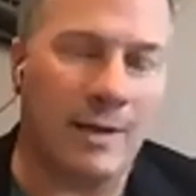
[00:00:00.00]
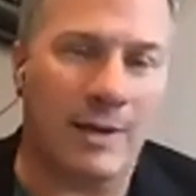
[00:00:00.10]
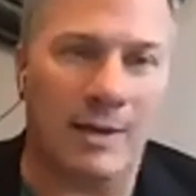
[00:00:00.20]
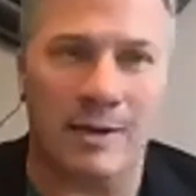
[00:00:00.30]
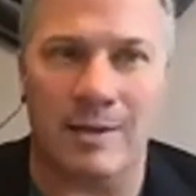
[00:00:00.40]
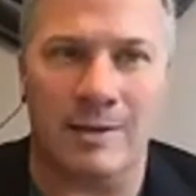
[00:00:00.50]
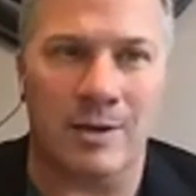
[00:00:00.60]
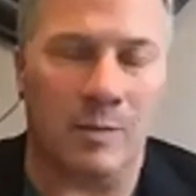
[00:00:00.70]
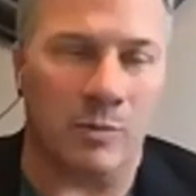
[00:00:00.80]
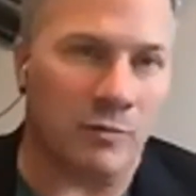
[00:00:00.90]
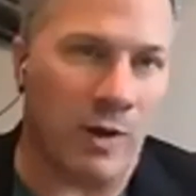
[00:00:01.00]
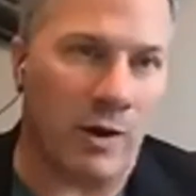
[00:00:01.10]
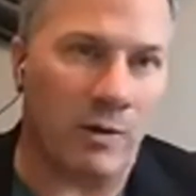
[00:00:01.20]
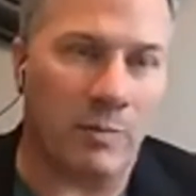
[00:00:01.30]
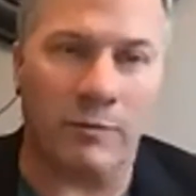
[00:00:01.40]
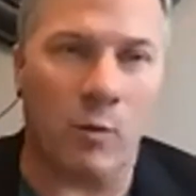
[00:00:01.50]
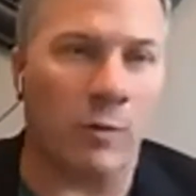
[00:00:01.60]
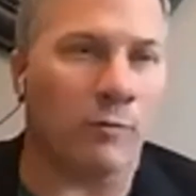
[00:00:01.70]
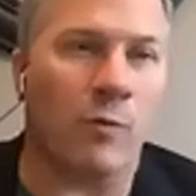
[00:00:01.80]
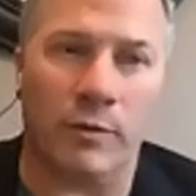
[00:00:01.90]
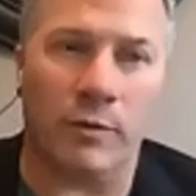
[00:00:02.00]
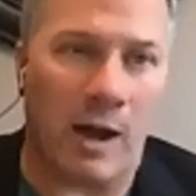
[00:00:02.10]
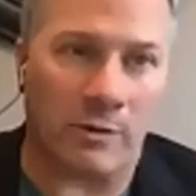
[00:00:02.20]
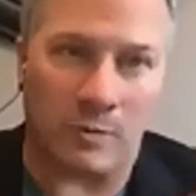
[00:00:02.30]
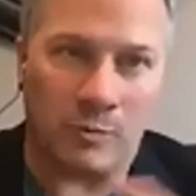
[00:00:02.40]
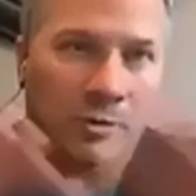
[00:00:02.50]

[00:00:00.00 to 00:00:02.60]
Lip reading: and the numbers vary, but 4,000, we'll